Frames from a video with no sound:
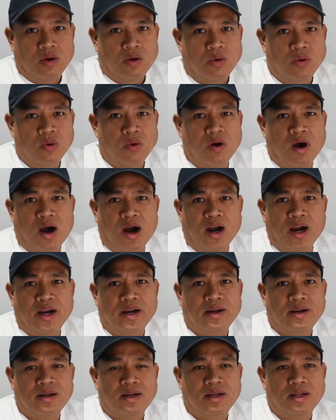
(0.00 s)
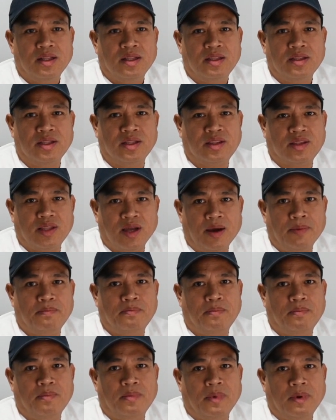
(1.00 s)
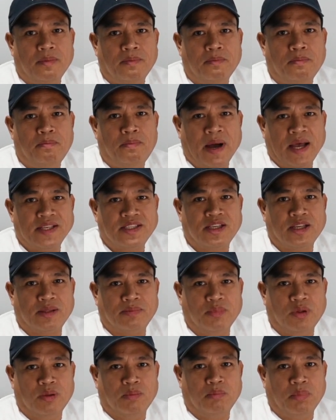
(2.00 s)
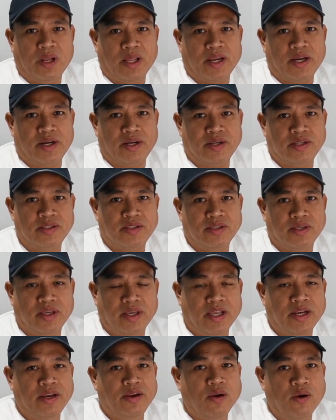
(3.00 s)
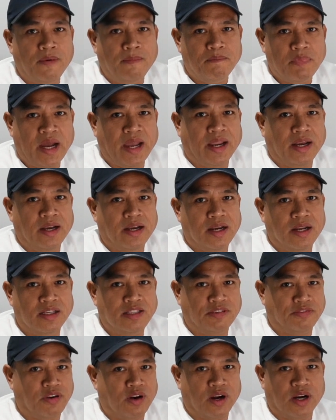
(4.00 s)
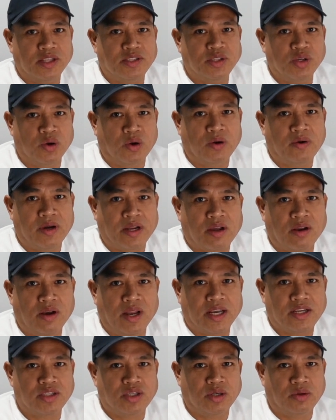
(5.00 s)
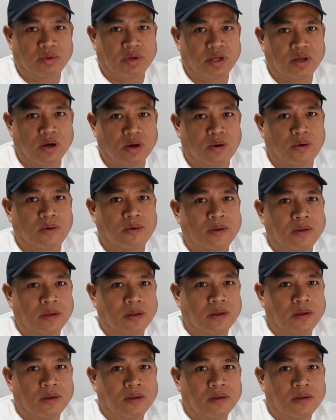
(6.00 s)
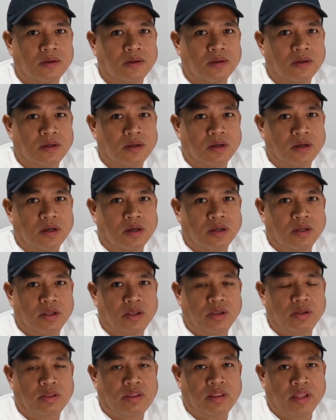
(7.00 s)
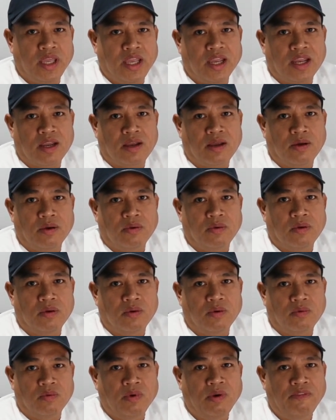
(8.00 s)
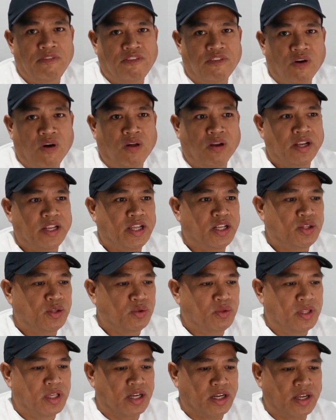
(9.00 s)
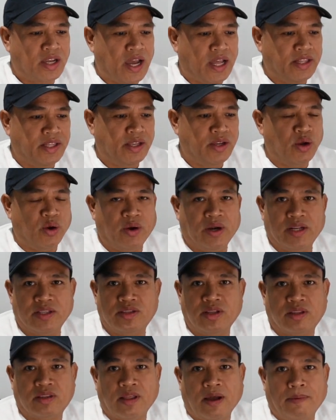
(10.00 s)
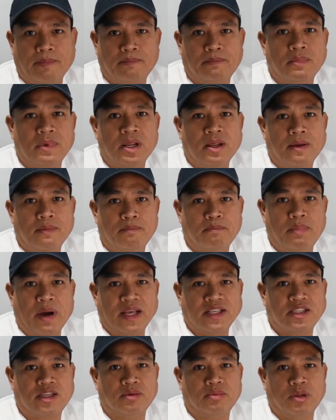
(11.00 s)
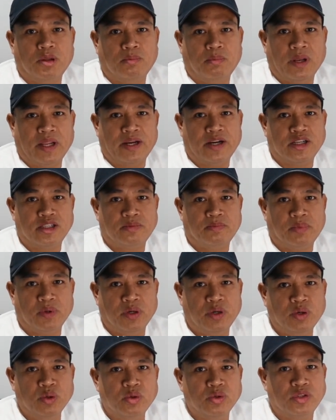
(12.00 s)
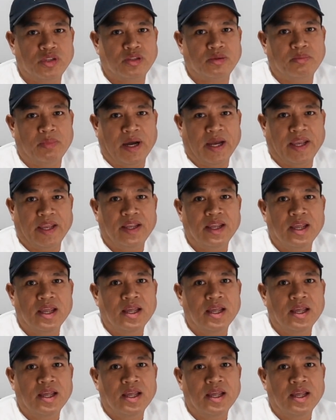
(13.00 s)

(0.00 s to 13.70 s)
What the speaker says: Who are the top basketball players in your mind as far as your recollection will go? You think will fall into the category as the top basketball players produced by